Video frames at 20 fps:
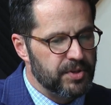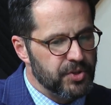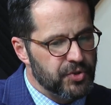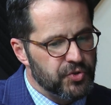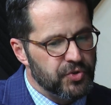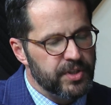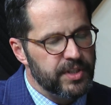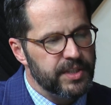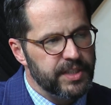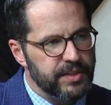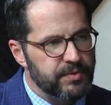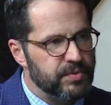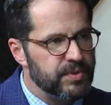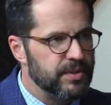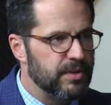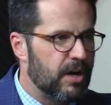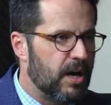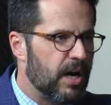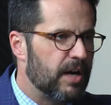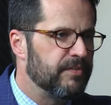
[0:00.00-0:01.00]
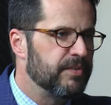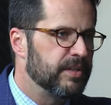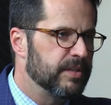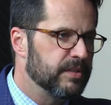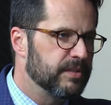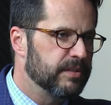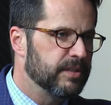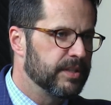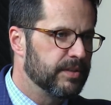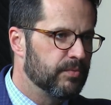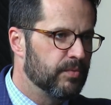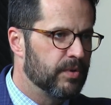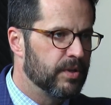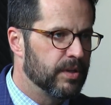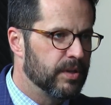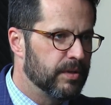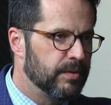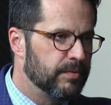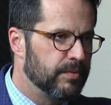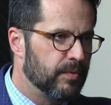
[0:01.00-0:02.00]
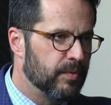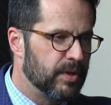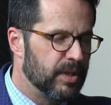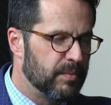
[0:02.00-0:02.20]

the Trinity was obviously one of the one